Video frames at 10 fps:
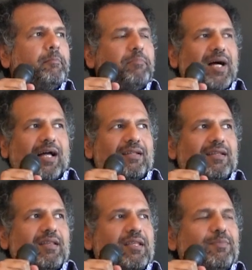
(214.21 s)

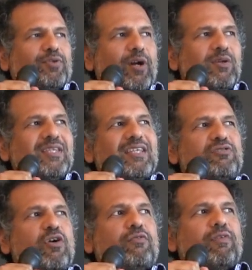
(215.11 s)
But the
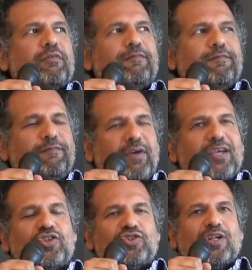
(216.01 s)
process of
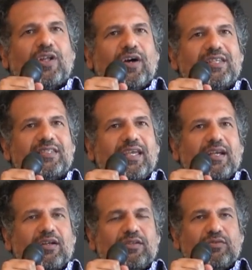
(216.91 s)

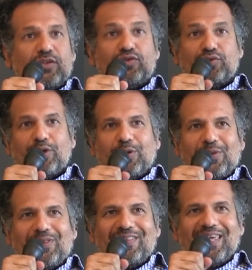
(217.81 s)
fictionalizing the
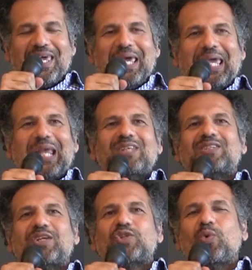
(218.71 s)
truth in That's
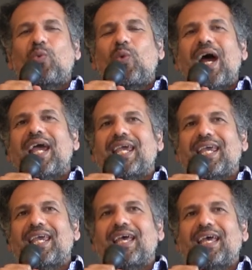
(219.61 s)
such a
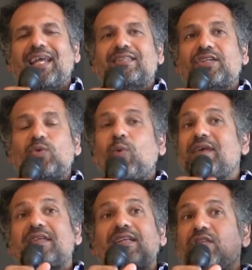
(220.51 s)
way, yeah. in such a
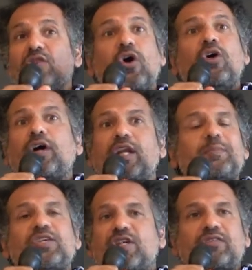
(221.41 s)
way that it's not going to
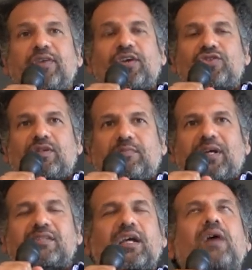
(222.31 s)
be just fiction.
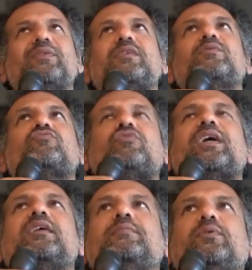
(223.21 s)
Because I was, it was
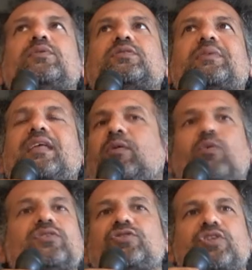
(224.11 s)
really important to me that it
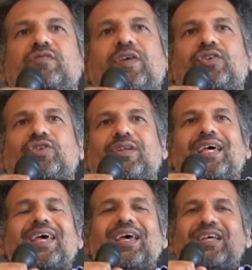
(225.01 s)
wasn't just fiction.
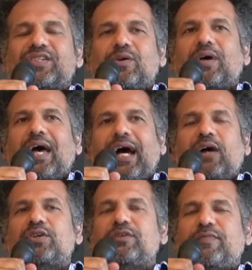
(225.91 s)
So
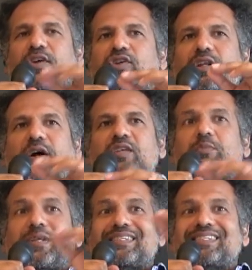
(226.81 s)
how you fictionalize
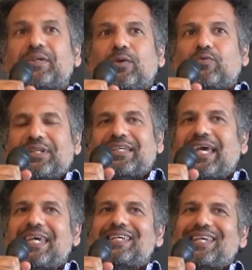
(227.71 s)
but still
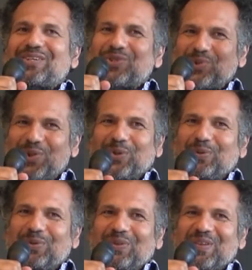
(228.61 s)
retaining
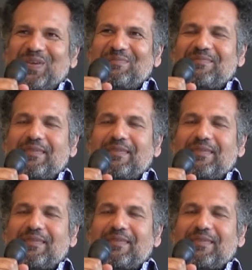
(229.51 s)
truth mm.